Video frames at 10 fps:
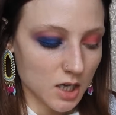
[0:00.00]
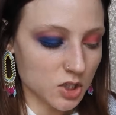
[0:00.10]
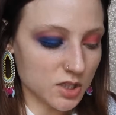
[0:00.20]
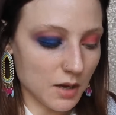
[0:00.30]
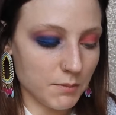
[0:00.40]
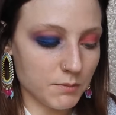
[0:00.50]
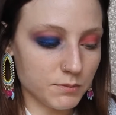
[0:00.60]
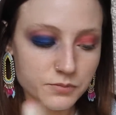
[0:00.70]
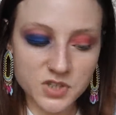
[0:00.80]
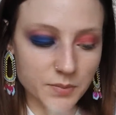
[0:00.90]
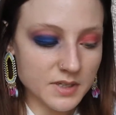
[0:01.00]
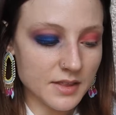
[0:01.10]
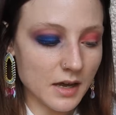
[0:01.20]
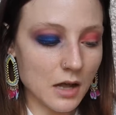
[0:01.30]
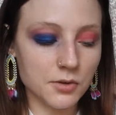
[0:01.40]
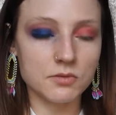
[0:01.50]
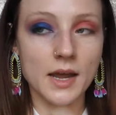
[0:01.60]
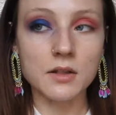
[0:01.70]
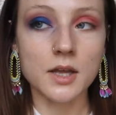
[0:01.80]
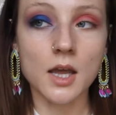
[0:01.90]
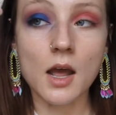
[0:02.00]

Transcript: Just dip into that color lightly,